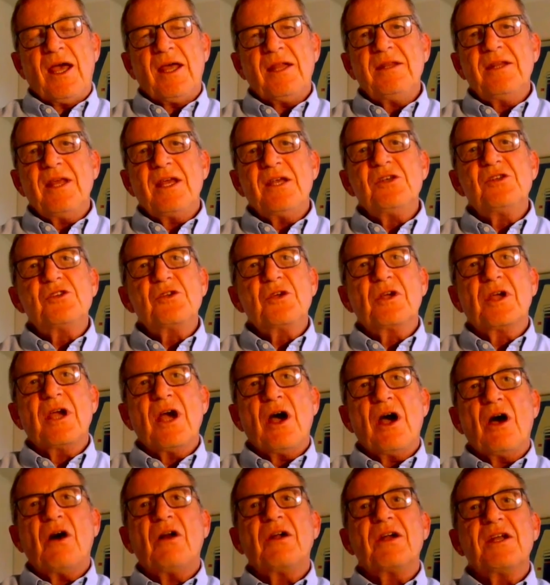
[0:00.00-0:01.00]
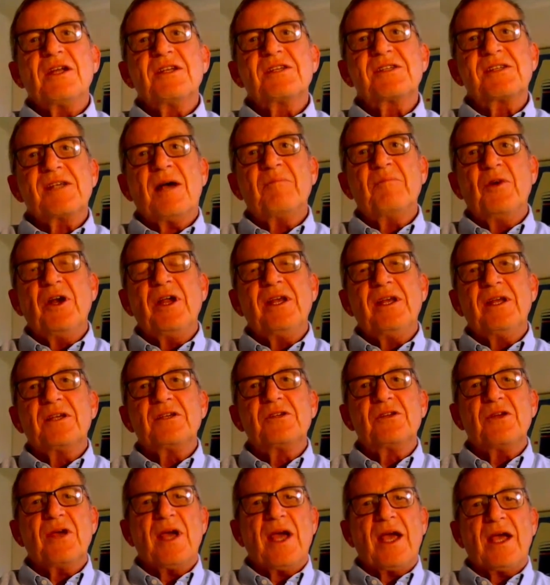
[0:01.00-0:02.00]
And then to go on a submarine
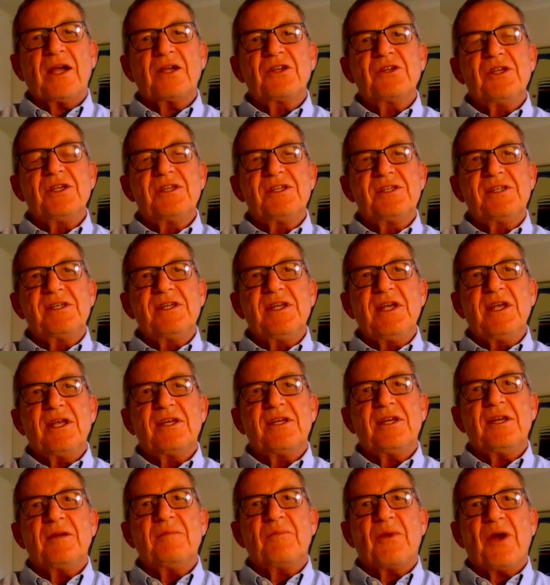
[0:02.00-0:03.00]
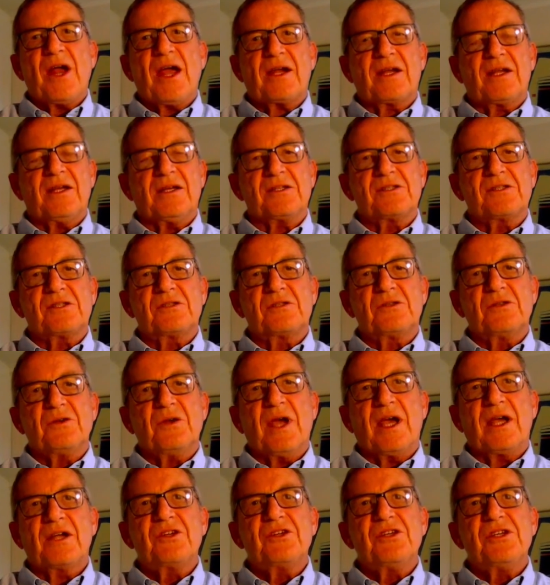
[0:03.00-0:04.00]
and to actually see it in practice,
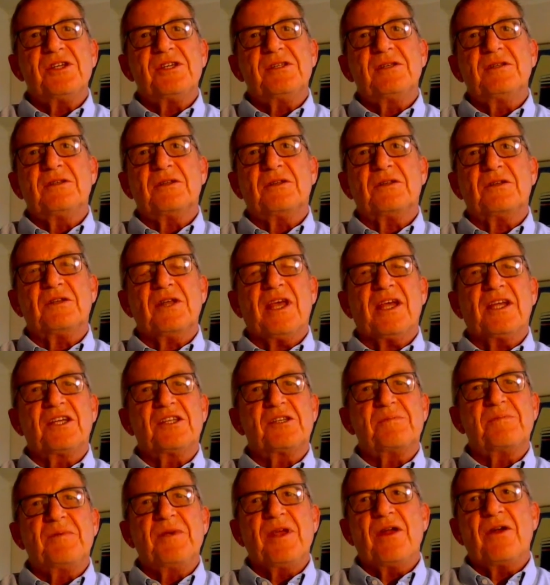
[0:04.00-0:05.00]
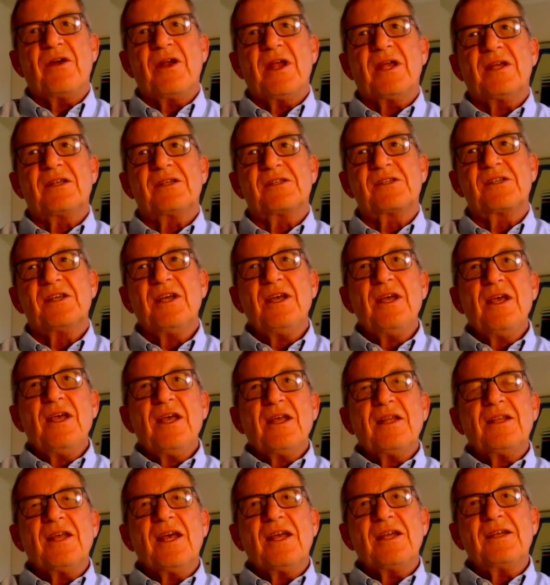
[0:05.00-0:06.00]
to actually experience
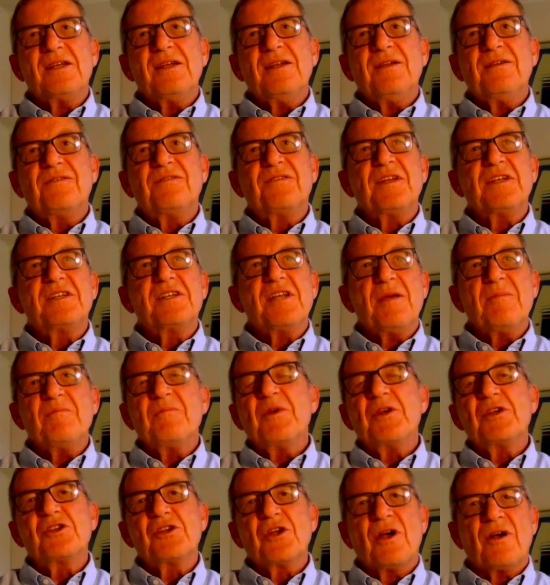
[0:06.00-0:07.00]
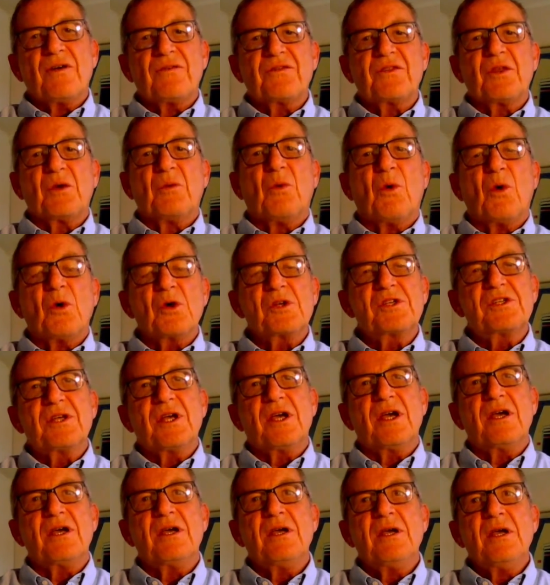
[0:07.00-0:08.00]
that if the temperature of the
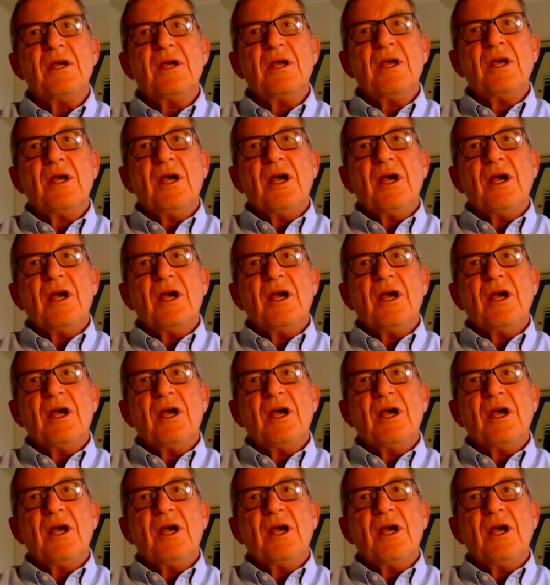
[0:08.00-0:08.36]
water